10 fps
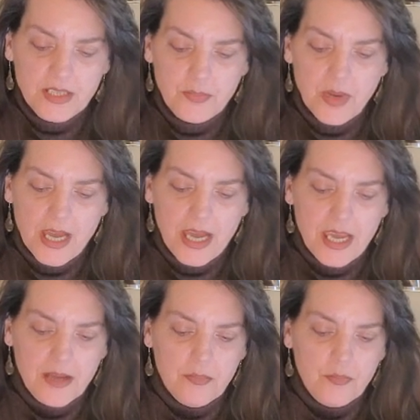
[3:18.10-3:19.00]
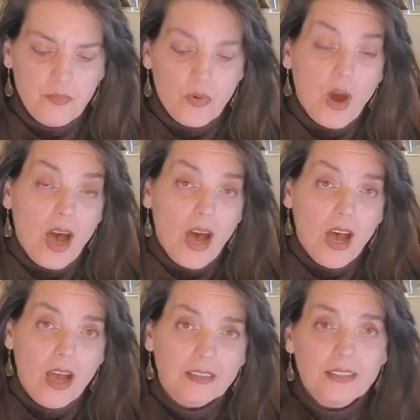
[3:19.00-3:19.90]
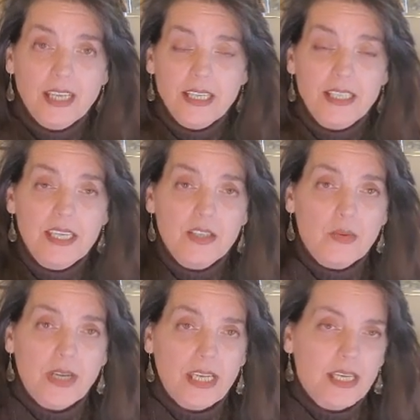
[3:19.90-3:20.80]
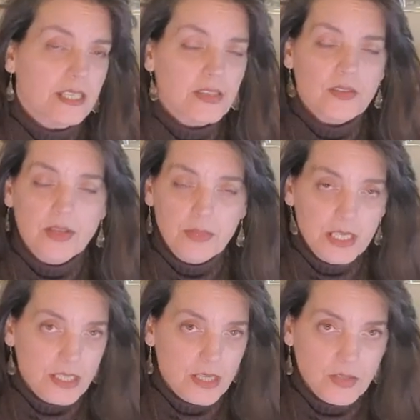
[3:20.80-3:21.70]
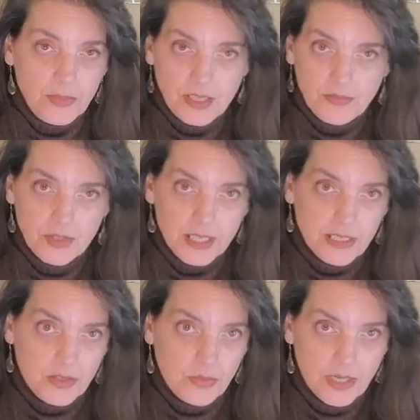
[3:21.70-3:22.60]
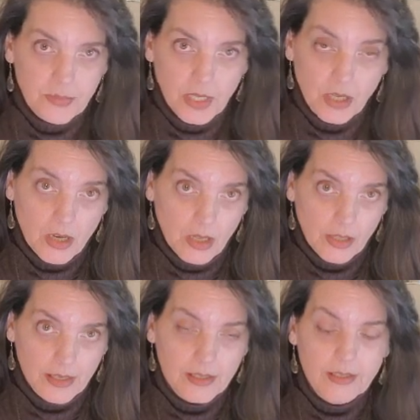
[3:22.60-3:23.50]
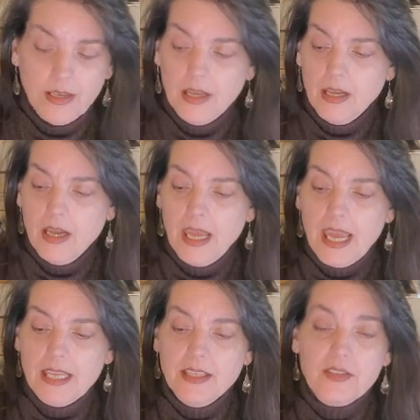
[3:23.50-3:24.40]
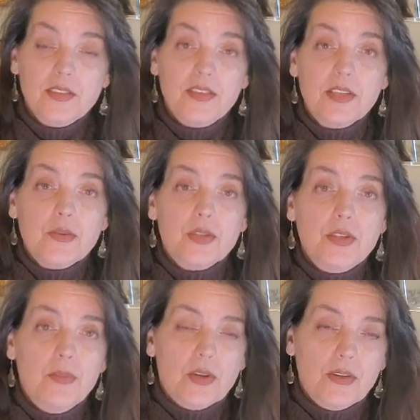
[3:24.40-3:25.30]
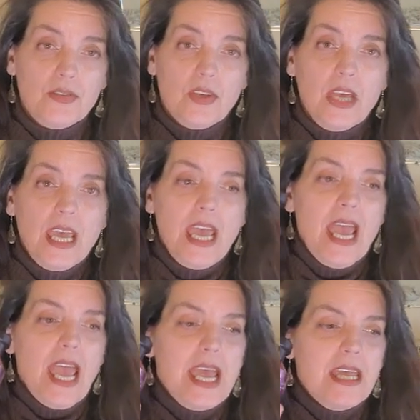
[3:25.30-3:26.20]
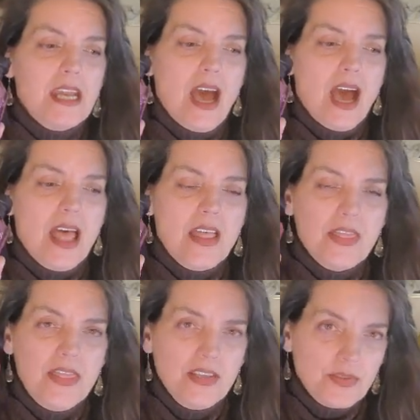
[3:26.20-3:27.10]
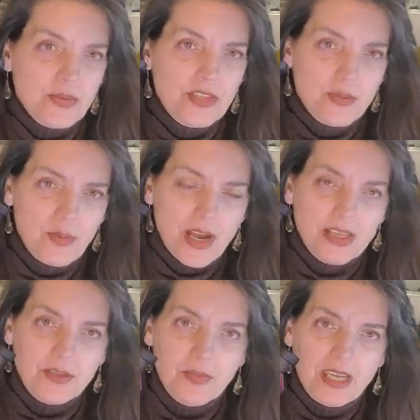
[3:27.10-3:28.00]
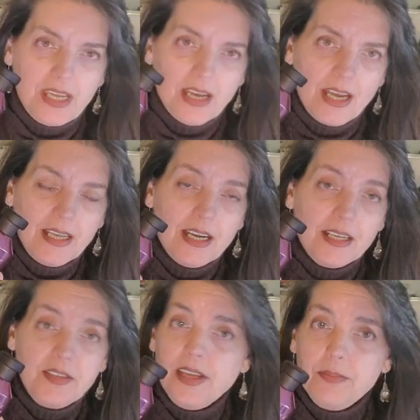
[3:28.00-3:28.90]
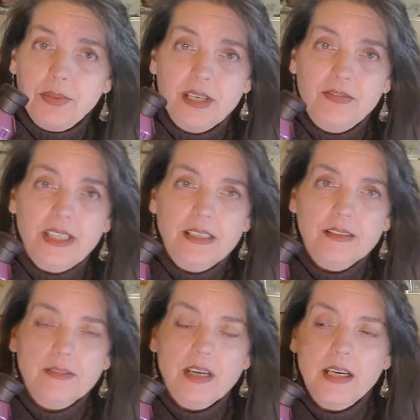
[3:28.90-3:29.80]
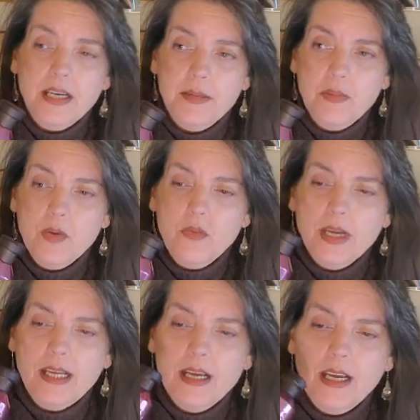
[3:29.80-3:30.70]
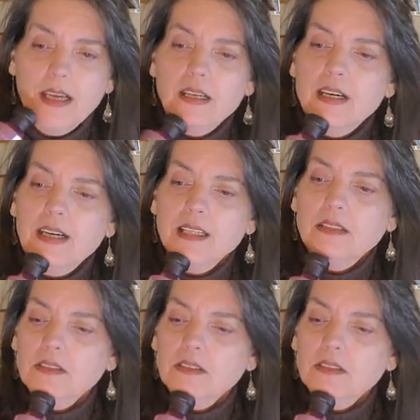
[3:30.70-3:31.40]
is by Bois 1920. Until somebody tells me different, that's what I'm going to call. And this is Sensual Tuberose. And this one surprised me. I got a sample of it when I got